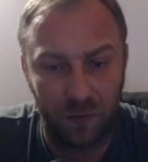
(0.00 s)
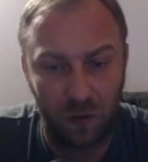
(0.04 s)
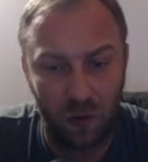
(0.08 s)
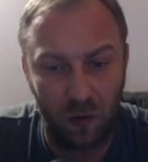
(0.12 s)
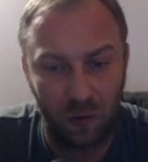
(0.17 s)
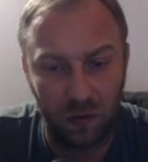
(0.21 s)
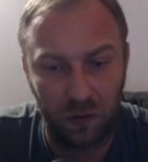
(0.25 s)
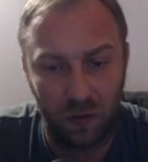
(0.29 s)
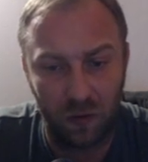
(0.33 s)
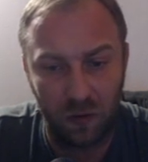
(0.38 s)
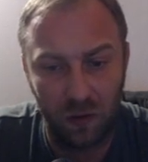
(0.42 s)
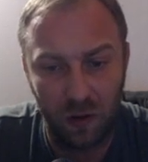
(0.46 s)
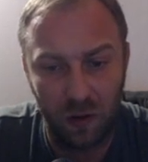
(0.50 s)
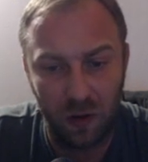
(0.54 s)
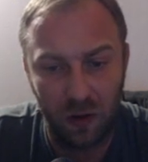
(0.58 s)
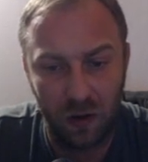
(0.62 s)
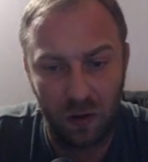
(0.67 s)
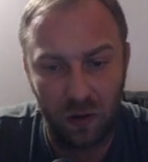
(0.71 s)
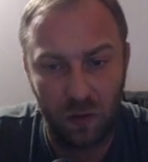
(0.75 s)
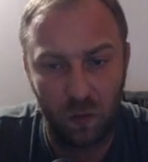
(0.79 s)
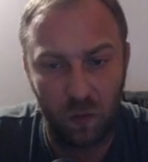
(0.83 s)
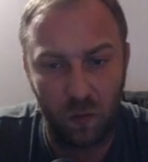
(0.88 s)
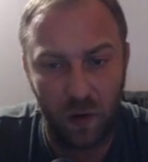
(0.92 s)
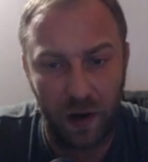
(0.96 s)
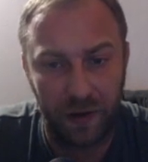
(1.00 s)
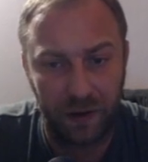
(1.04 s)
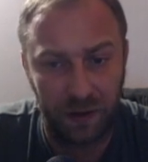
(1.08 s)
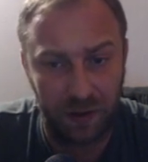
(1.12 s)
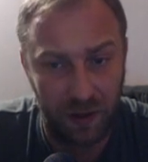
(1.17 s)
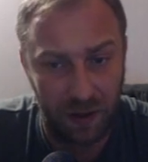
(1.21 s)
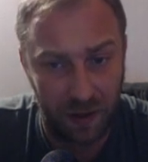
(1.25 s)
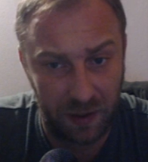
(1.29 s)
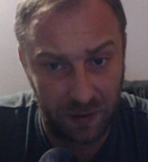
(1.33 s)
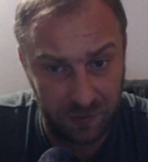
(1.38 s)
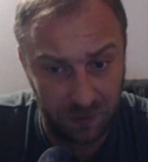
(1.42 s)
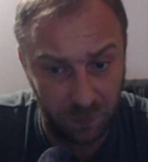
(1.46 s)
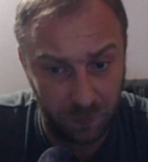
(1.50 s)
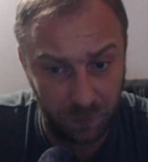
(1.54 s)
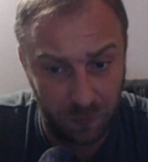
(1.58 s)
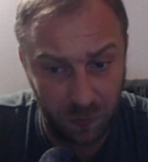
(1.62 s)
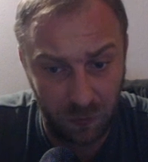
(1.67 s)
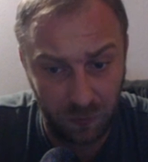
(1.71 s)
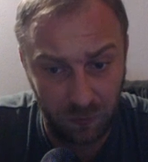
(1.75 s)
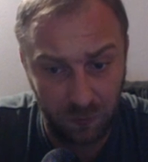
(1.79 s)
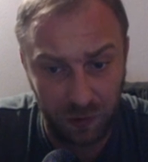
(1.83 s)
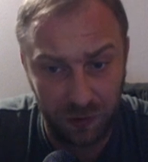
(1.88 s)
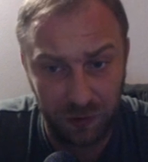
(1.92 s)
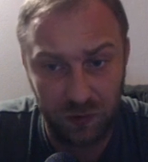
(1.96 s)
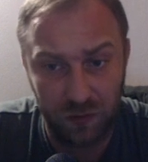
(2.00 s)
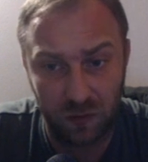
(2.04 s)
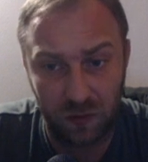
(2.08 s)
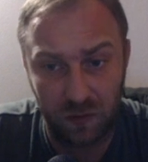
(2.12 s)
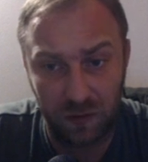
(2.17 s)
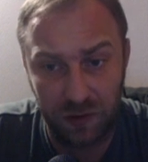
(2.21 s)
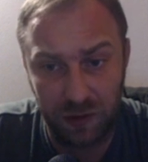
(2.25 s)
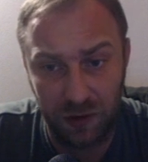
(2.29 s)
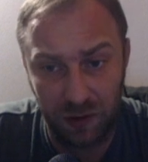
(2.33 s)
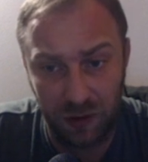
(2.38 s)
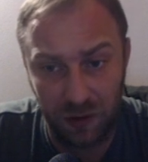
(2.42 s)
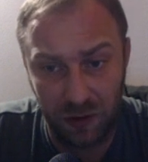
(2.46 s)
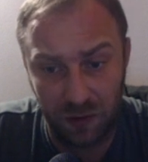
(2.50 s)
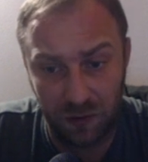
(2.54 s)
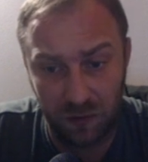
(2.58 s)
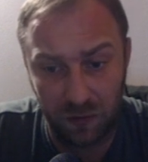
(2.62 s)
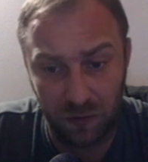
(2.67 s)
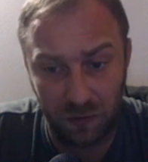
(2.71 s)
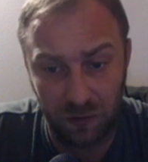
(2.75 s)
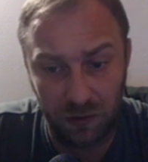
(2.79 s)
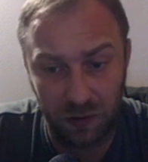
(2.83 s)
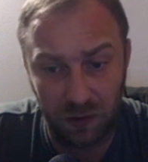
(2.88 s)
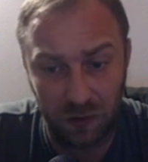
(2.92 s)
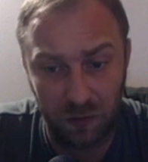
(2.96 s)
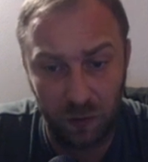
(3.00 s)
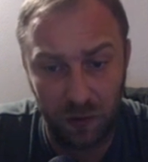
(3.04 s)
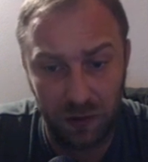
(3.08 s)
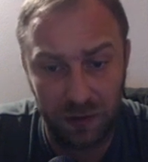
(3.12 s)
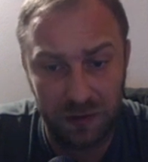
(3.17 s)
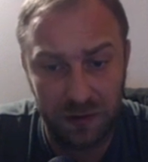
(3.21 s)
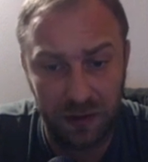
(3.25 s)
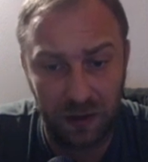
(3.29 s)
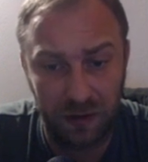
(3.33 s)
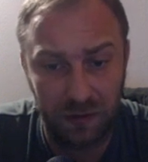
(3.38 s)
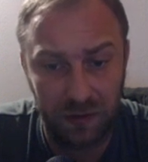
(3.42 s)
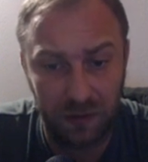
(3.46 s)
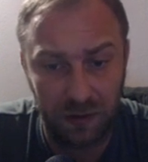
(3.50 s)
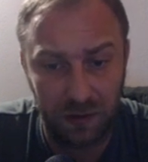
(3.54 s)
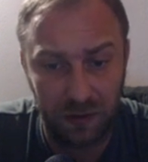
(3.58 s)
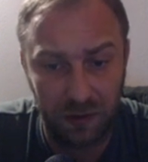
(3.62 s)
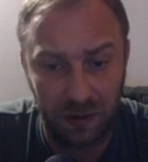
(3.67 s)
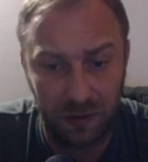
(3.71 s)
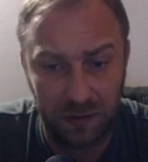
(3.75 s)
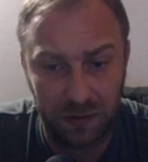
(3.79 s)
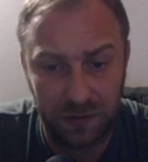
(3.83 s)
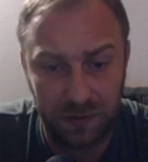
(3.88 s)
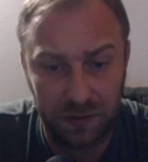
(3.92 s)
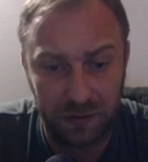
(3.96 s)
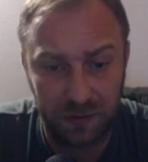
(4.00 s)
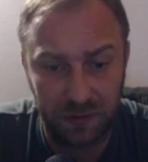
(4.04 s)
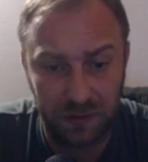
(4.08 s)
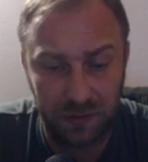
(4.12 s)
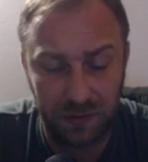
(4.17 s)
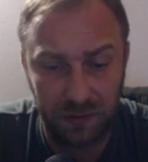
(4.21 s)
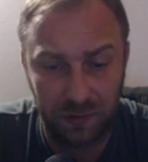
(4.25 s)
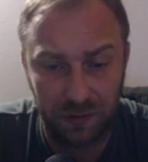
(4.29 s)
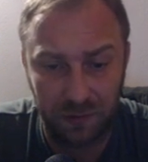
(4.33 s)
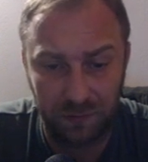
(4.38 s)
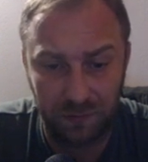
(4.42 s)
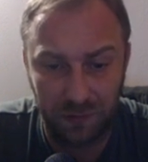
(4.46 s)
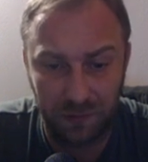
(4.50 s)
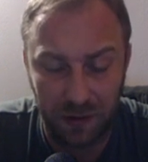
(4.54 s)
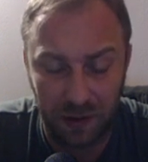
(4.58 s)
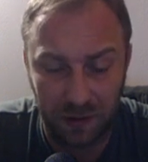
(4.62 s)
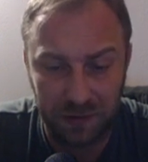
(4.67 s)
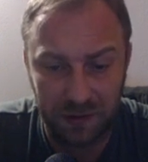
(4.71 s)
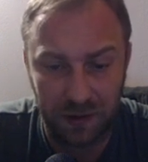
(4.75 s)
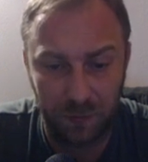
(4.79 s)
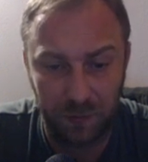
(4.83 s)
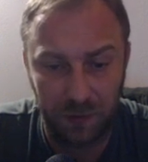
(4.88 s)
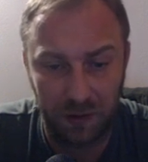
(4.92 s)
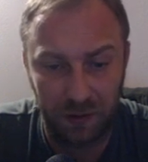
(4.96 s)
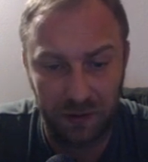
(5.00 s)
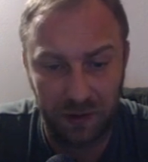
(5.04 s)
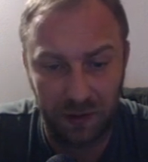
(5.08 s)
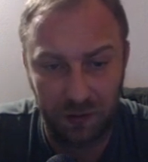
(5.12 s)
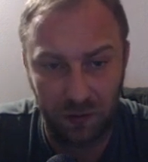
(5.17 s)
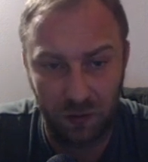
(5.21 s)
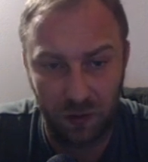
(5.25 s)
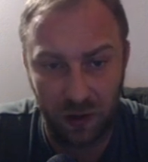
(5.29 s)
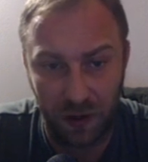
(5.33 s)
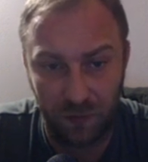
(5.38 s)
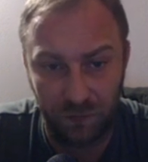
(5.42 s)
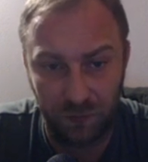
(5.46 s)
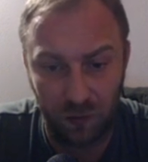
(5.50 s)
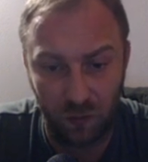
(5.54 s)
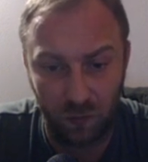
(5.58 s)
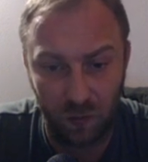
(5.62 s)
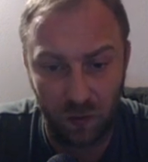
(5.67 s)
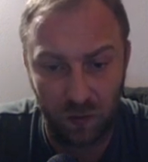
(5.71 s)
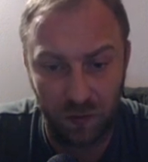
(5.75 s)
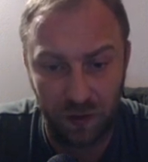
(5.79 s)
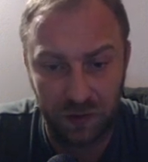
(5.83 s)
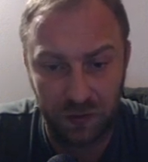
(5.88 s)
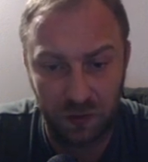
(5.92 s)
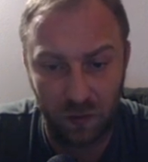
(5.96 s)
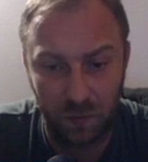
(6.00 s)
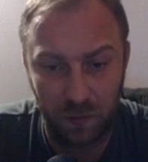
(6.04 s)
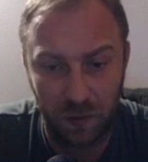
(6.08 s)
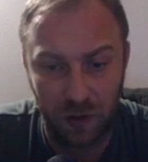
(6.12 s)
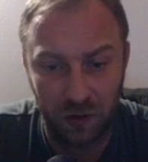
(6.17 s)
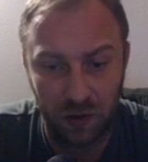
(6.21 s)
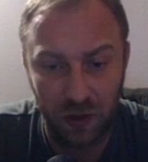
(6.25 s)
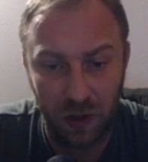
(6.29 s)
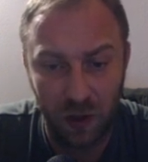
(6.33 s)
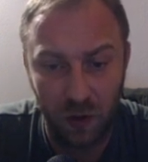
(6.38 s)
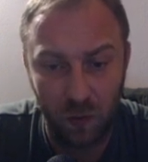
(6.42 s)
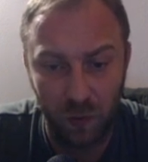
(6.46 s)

Although white has the pawn majority here on the queen side, it's not something that you have to worry so much.